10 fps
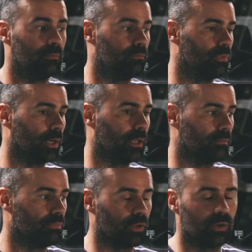
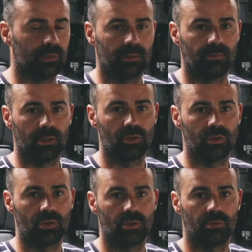running
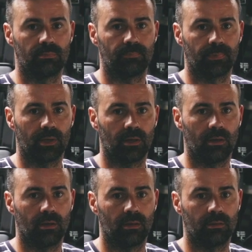37-inch
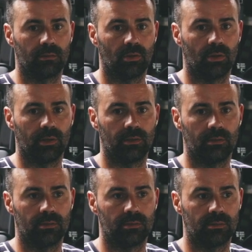
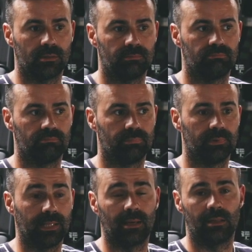tyres
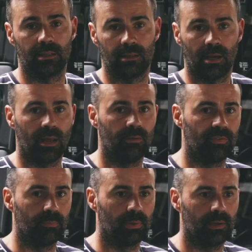daily and
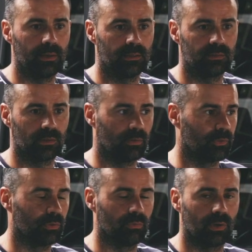for play. So I've
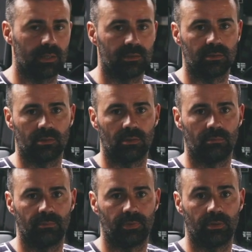got the razors
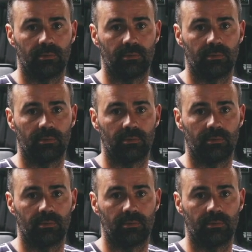on for